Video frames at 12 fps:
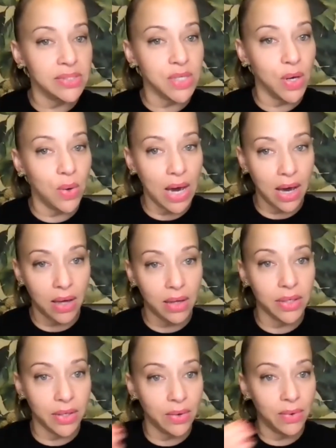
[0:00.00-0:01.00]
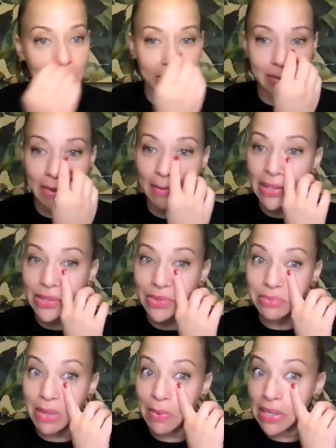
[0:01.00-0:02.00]
So I'll, let me do
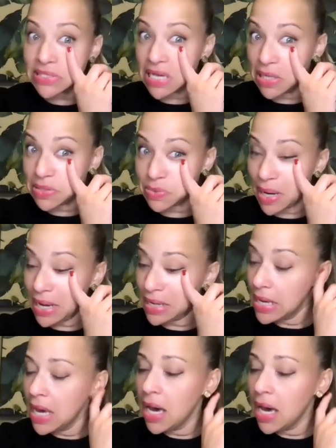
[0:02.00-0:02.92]
some direct sales. Right.